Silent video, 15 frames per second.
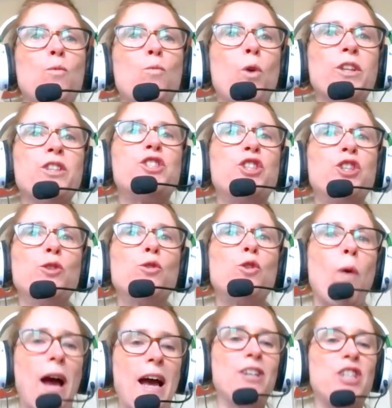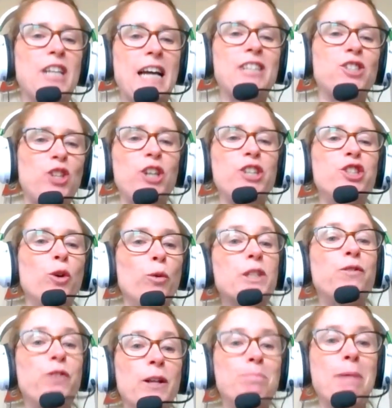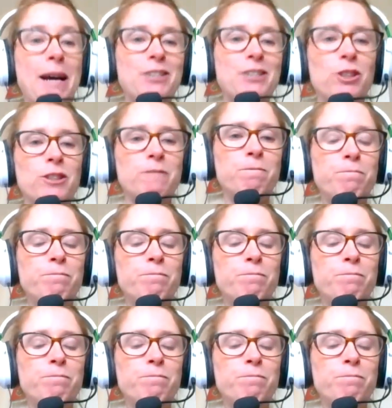once you go out and exercise, you always feel better.